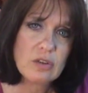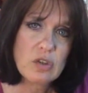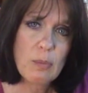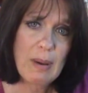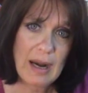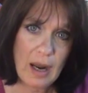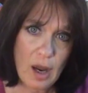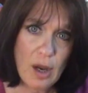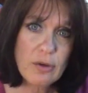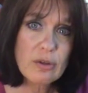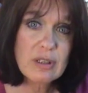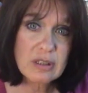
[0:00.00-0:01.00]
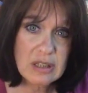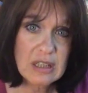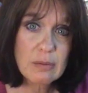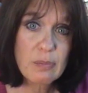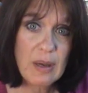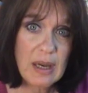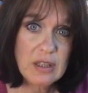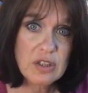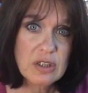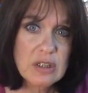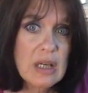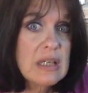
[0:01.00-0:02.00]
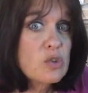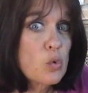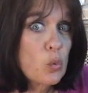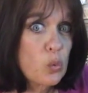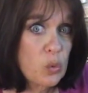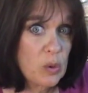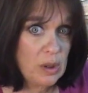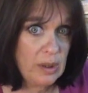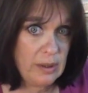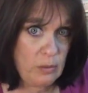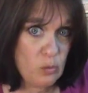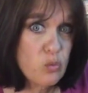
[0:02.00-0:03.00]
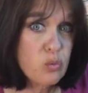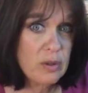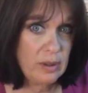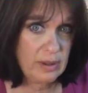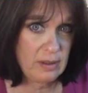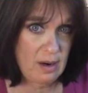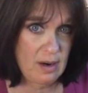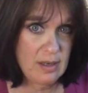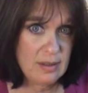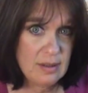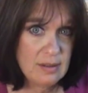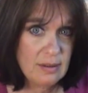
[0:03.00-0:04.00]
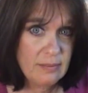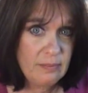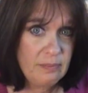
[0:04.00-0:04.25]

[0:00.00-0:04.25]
So about 110 pages is really, really nice.